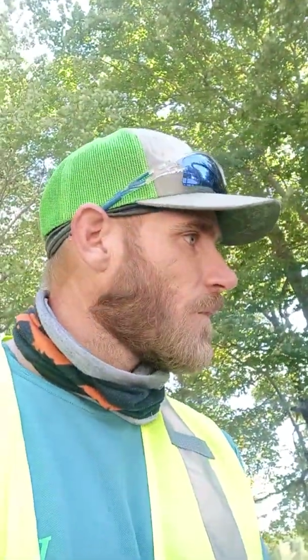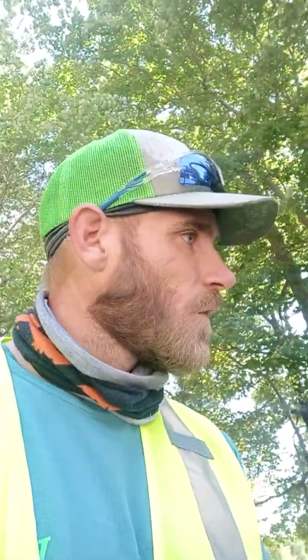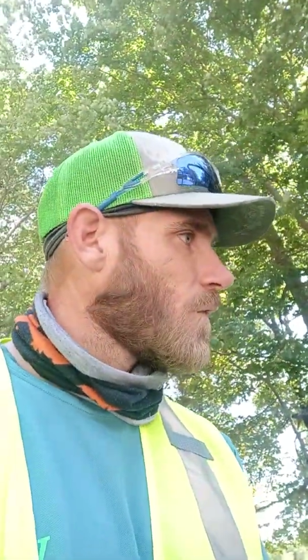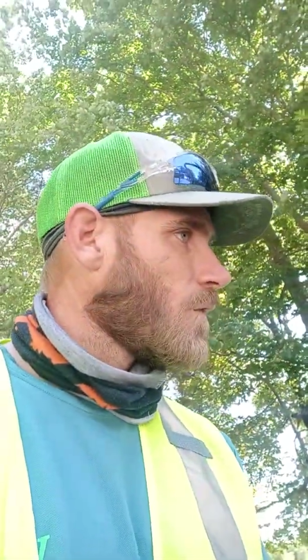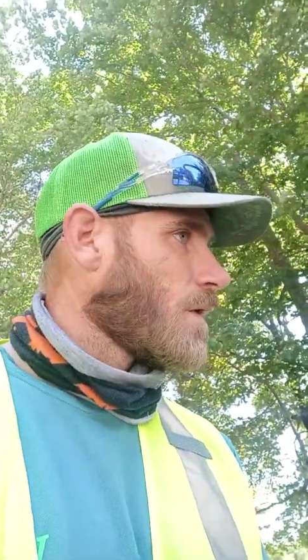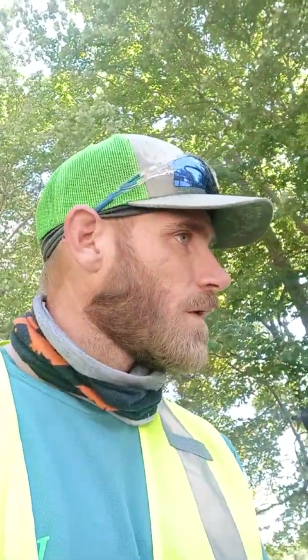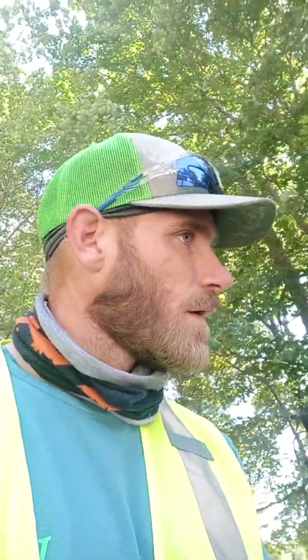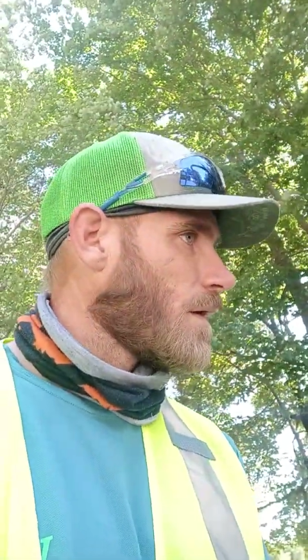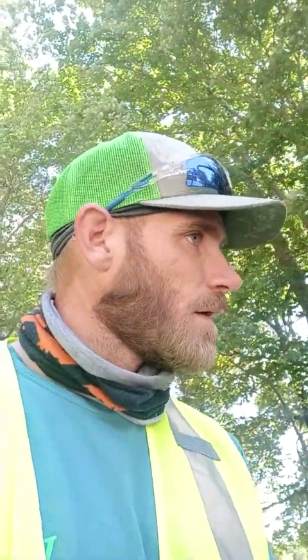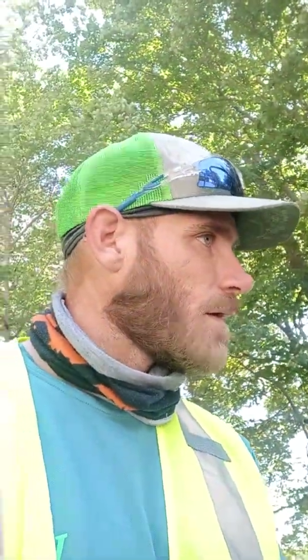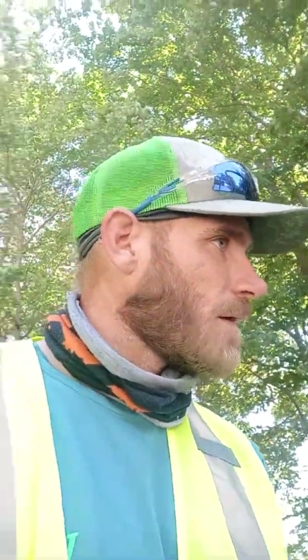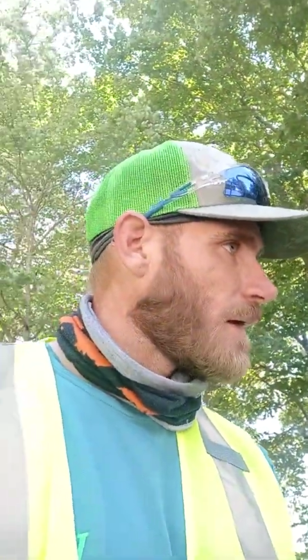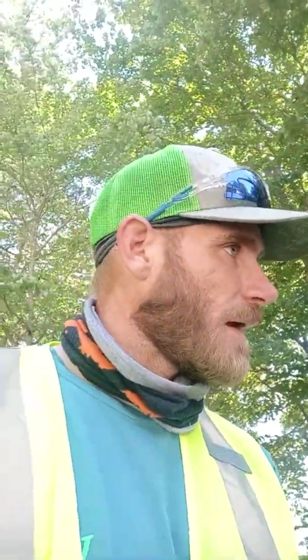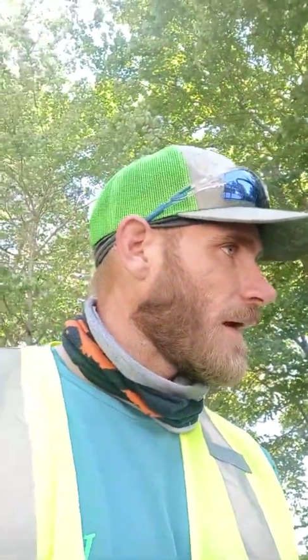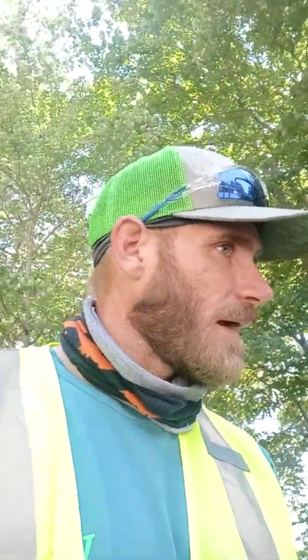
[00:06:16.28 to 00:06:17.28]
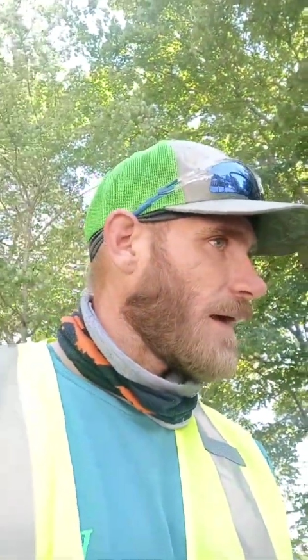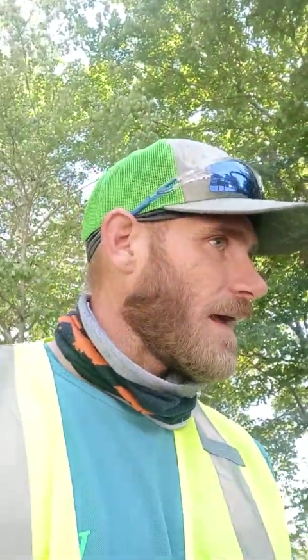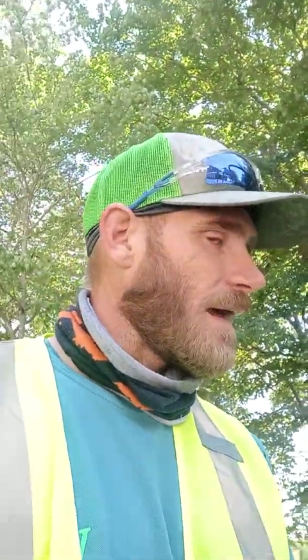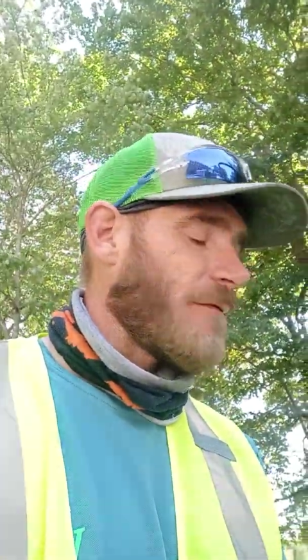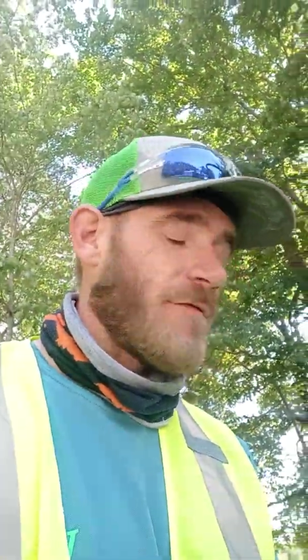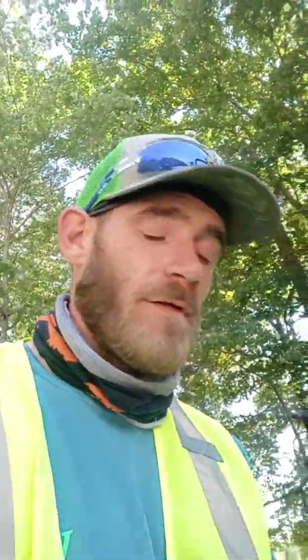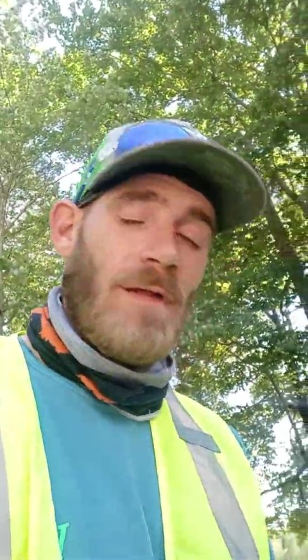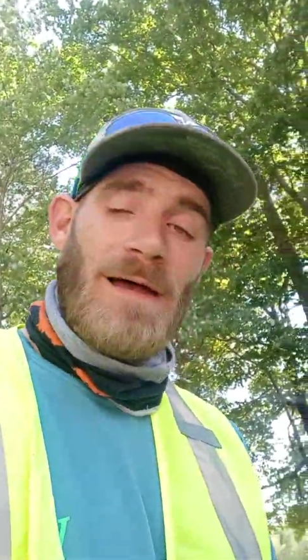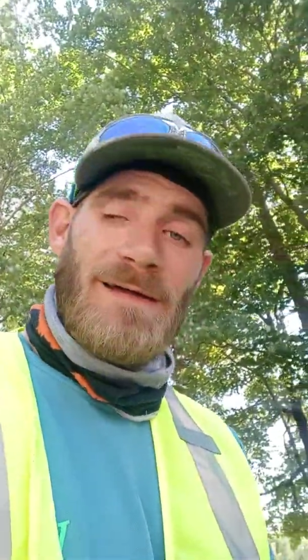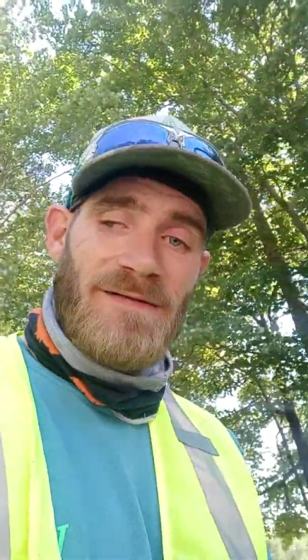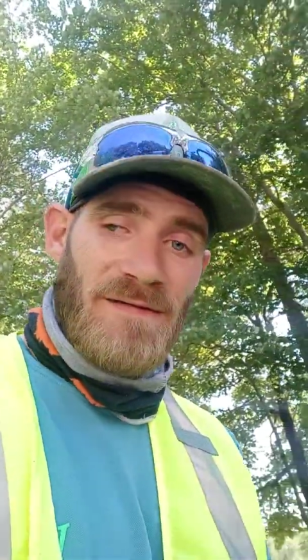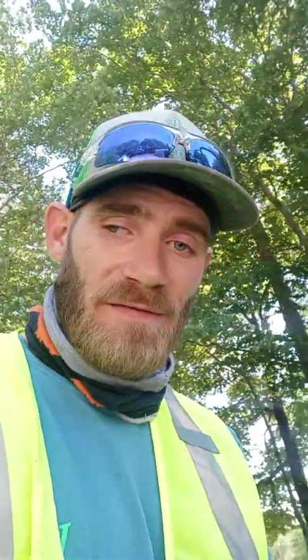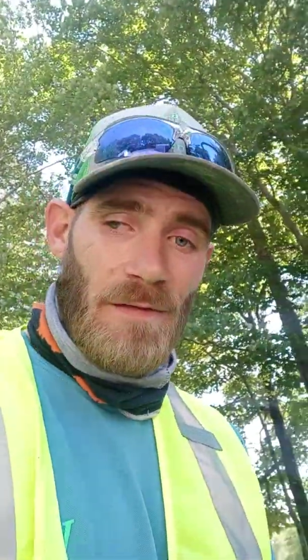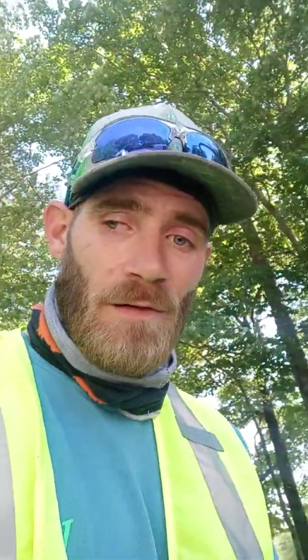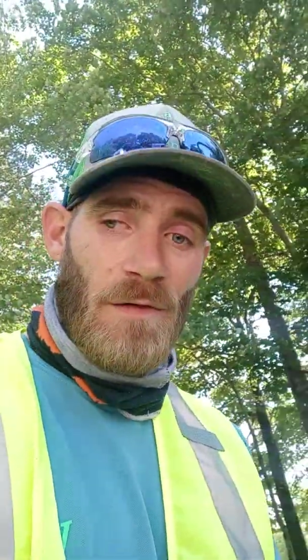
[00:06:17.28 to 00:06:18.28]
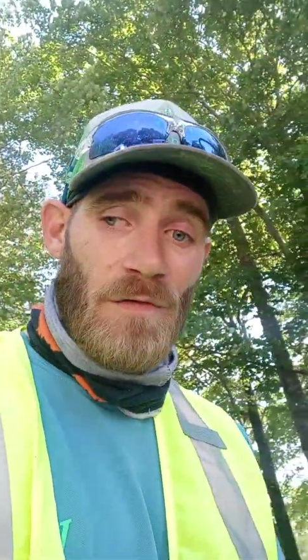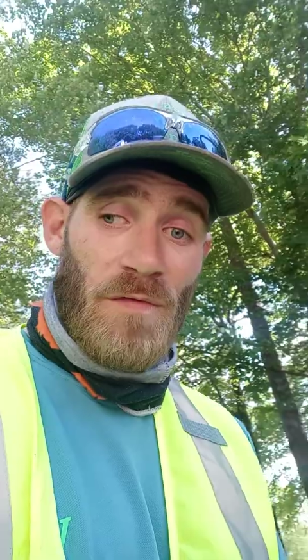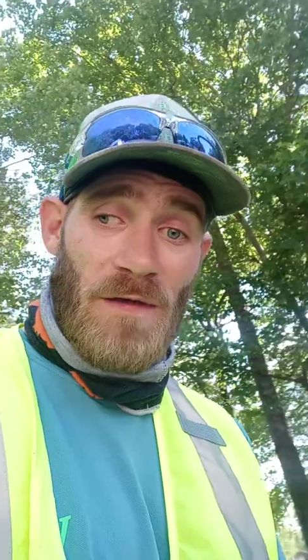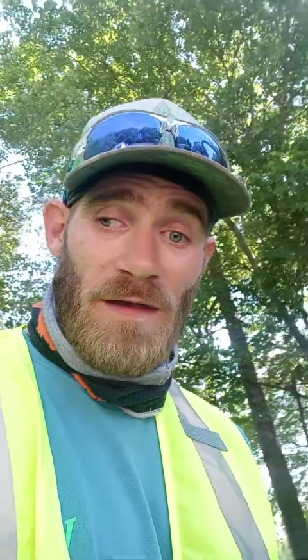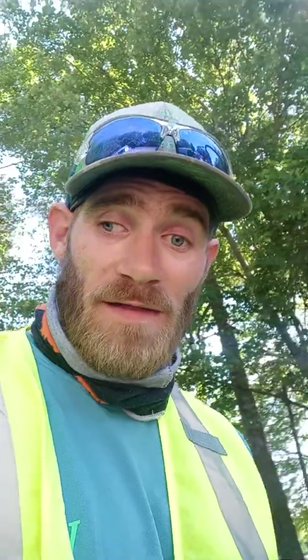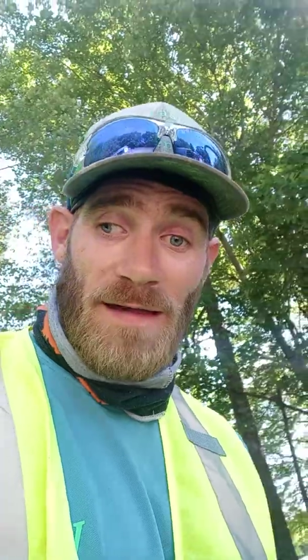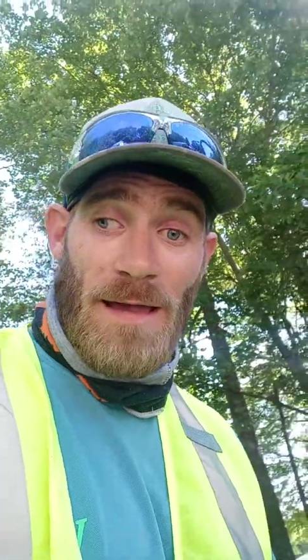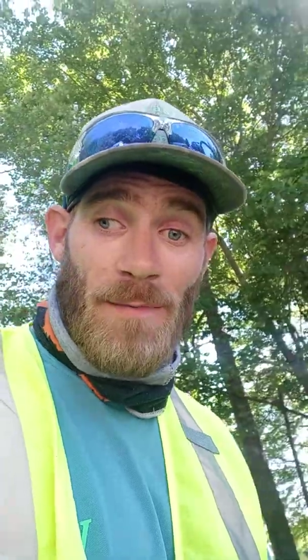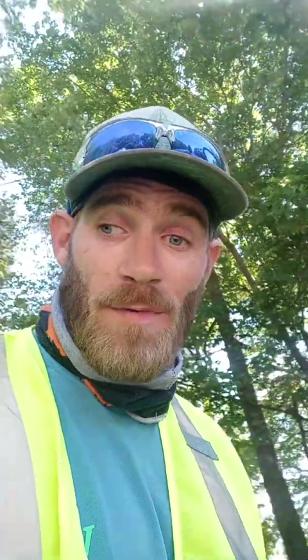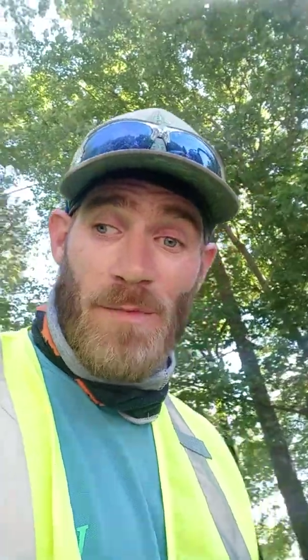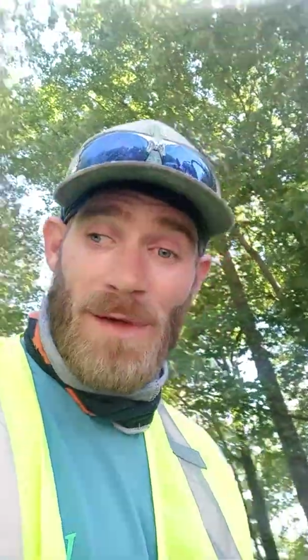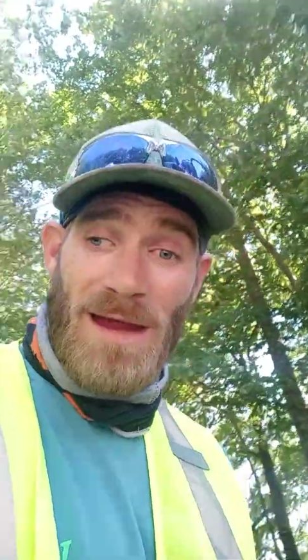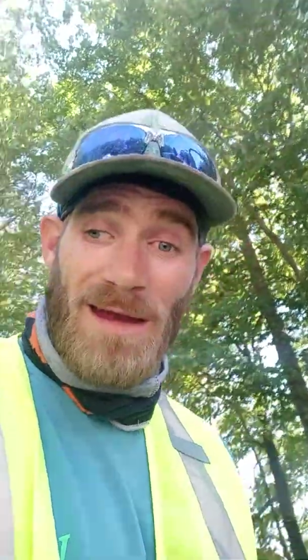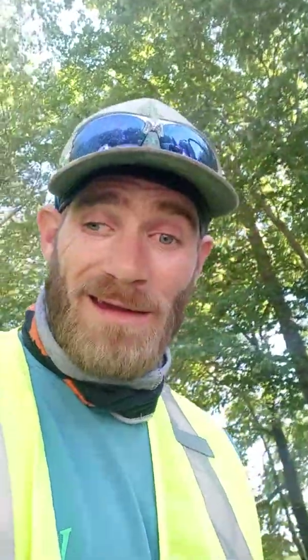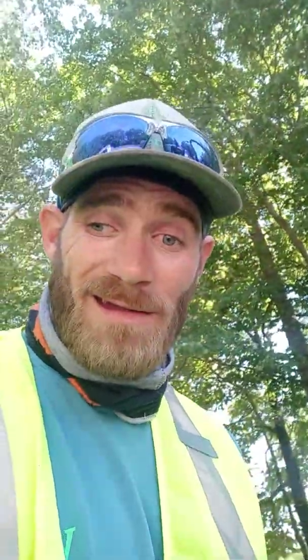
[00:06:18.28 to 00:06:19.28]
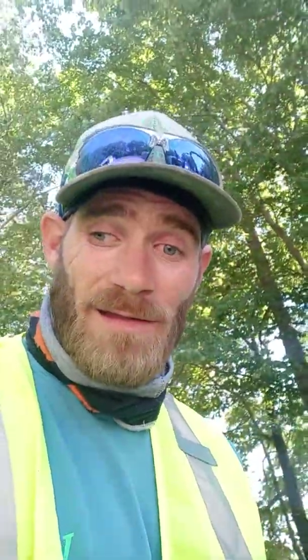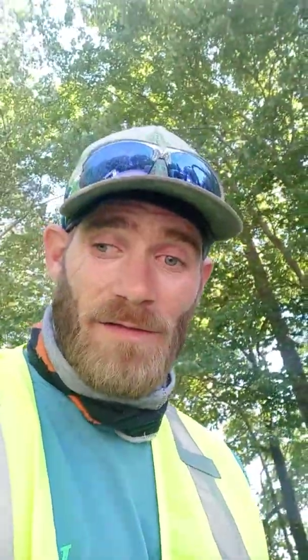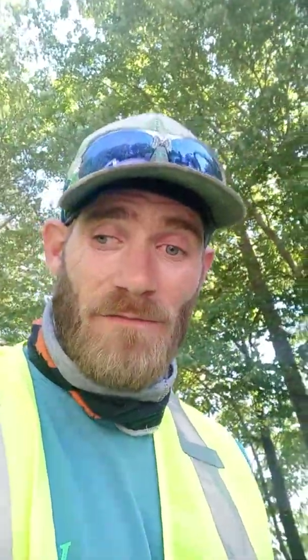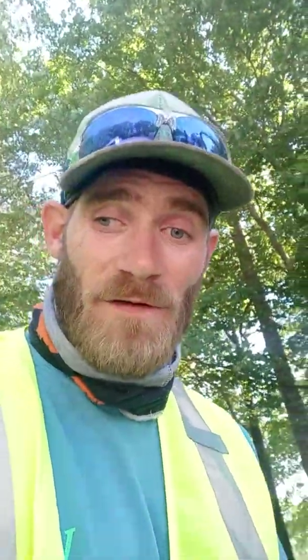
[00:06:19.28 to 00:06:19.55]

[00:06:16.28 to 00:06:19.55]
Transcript: or Everlasting Lawns Landscape and Maintenance,